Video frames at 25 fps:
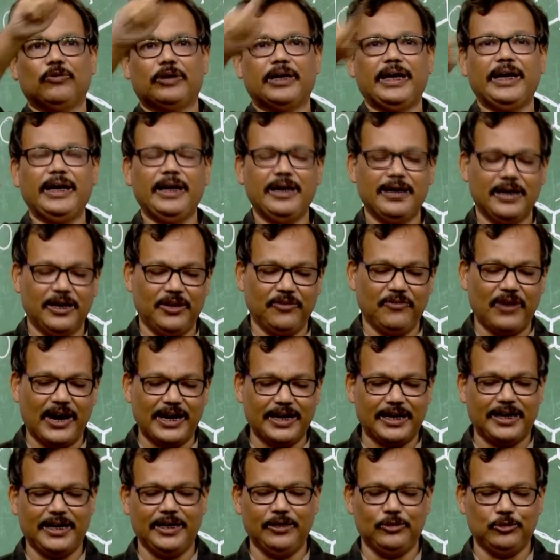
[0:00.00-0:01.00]
okay?
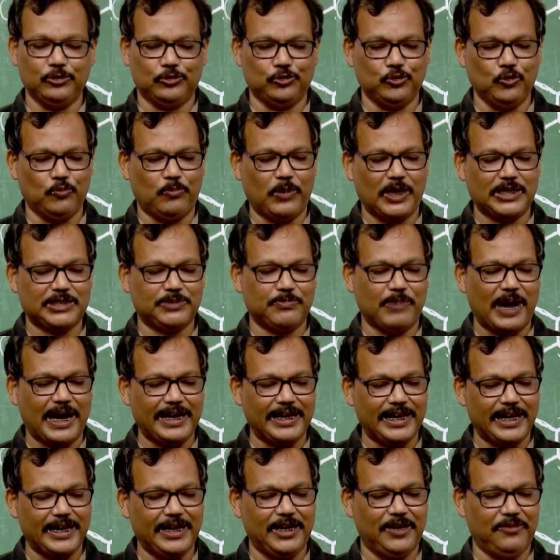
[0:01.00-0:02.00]
Divided into two parts,
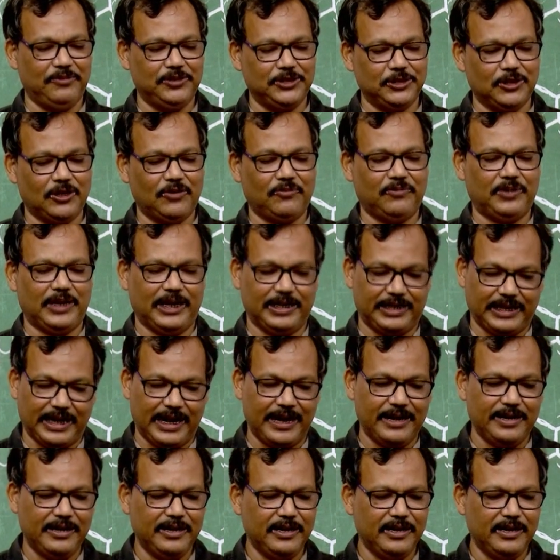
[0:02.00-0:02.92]
binary division of data.